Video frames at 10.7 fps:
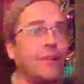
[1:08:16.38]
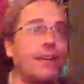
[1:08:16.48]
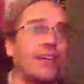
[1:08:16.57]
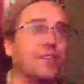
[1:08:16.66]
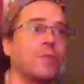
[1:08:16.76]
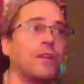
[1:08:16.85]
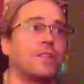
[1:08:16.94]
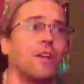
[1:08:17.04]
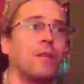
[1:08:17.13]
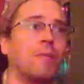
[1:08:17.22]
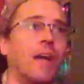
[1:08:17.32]
That's what it's
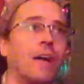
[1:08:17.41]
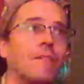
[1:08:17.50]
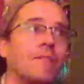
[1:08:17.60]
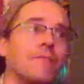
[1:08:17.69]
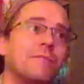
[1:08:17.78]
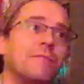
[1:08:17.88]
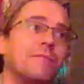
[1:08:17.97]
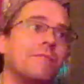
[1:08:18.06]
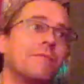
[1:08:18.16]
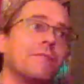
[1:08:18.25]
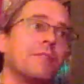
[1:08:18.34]
all about.
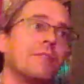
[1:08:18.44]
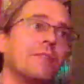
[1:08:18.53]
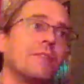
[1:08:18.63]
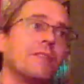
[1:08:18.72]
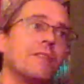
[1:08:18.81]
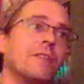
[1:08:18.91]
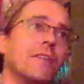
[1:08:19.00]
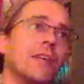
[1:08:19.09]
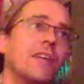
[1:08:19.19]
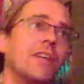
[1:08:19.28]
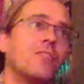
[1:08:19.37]
You